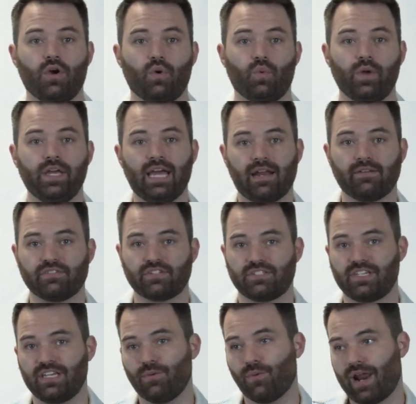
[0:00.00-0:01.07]
we kind of
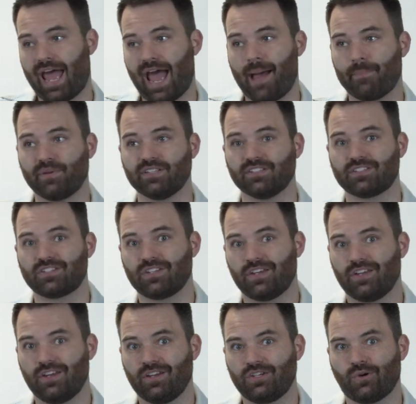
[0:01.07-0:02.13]
see what happens
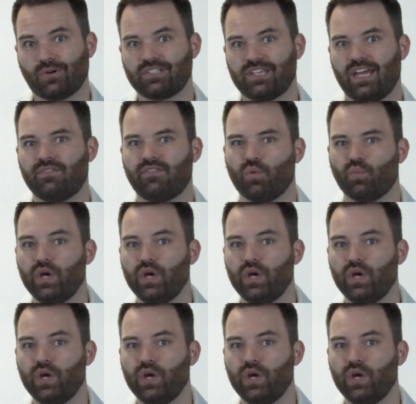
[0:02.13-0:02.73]
towards the end of it.